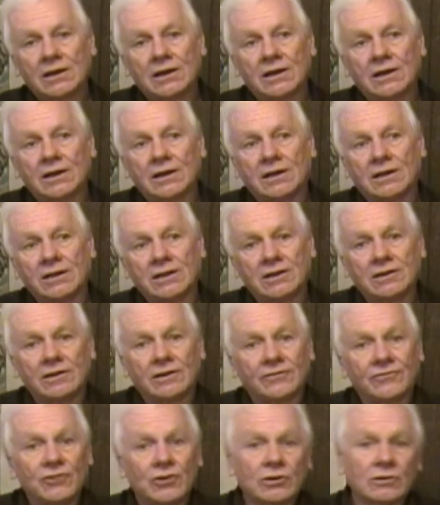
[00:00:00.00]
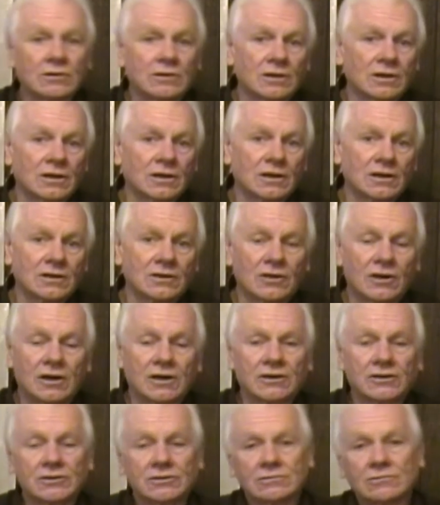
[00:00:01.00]
You know, if you're a
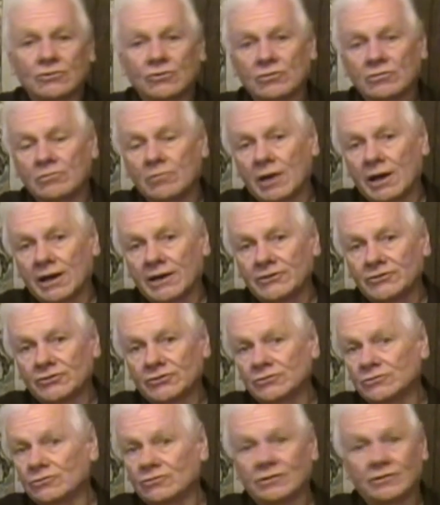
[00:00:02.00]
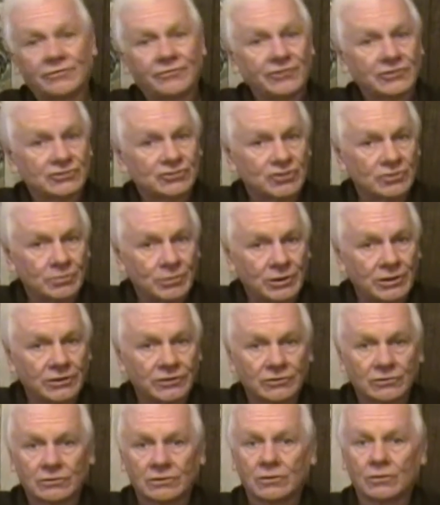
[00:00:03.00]
logger or a miner or a
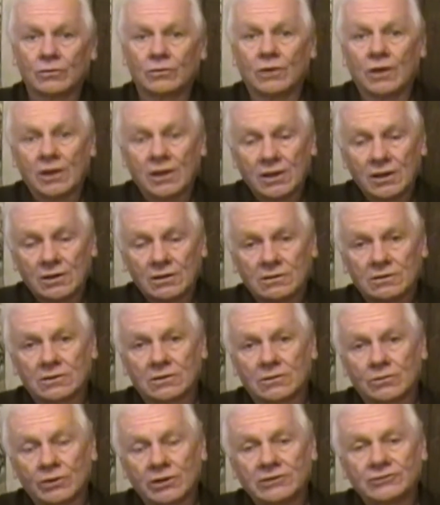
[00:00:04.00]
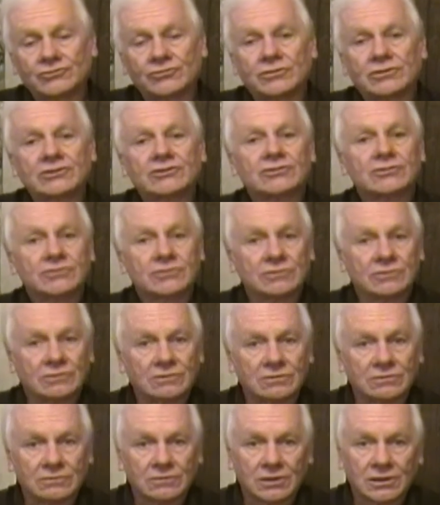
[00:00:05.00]
fisherman or a waitress
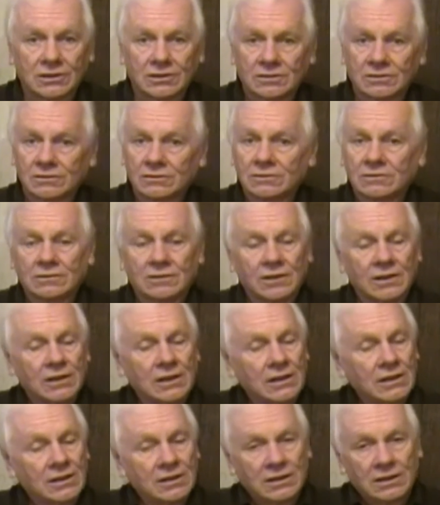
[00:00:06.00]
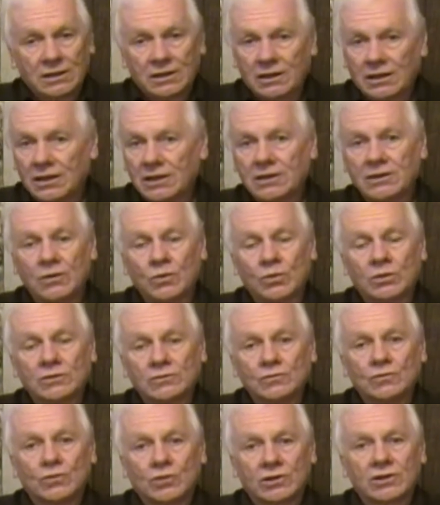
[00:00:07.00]
or
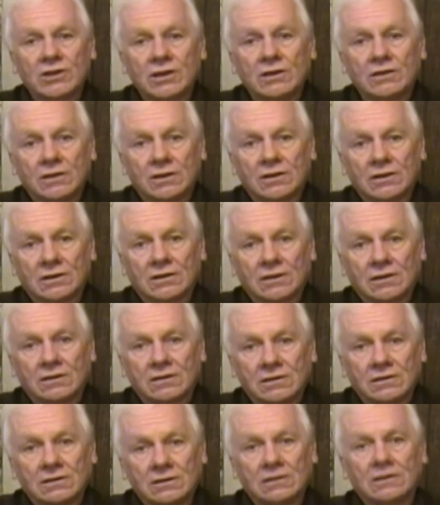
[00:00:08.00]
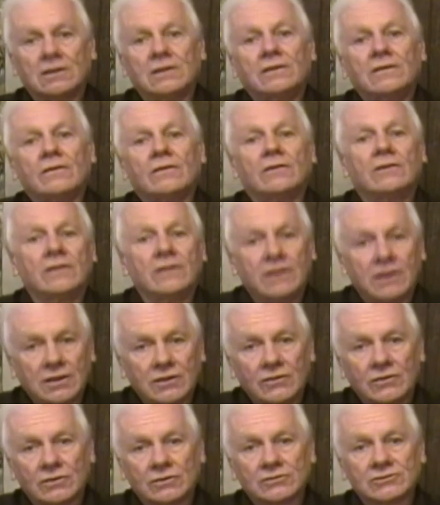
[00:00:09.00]
anyone working in
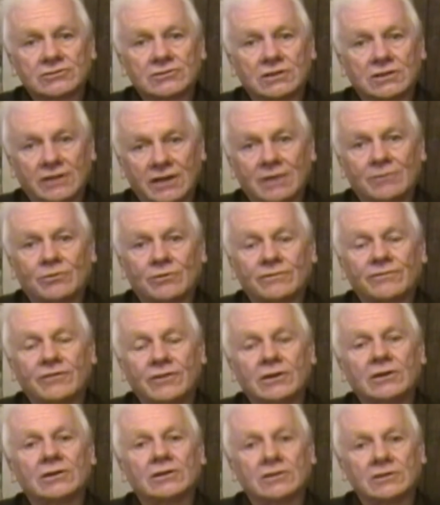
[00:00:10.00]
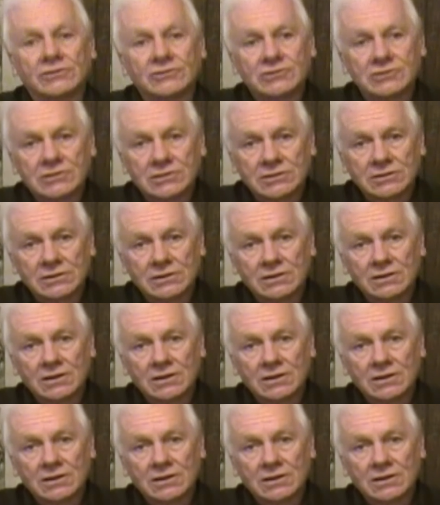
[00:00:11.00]
those labor fields,